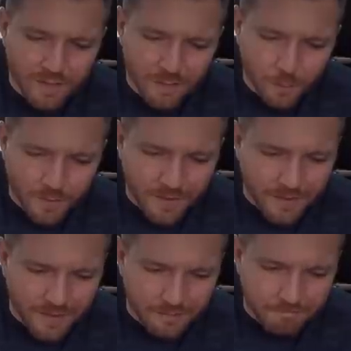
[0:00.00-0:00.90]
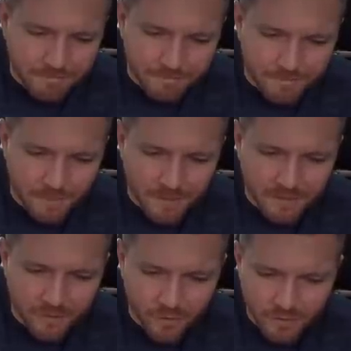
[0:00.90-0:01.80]
it'll be be
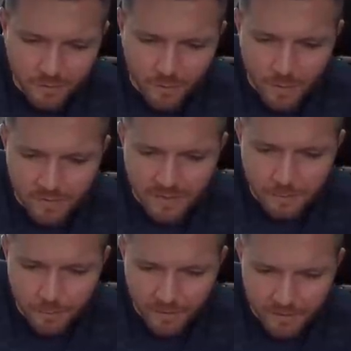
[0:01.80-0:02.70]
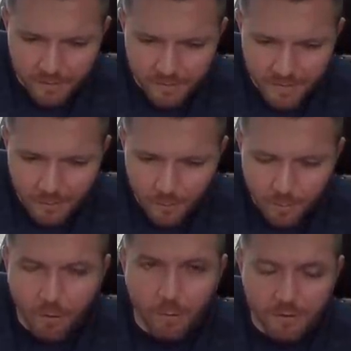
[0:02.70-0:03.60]
indestructible, won't it? But it's it will
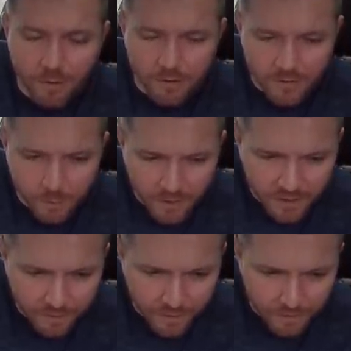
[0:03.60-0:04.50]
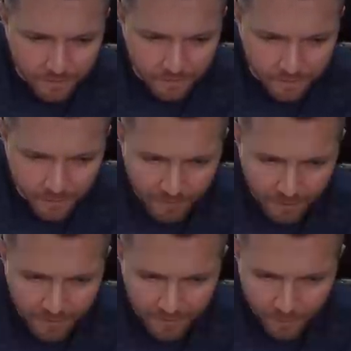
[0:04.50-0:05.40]
probably rust, especially if you're you're out near the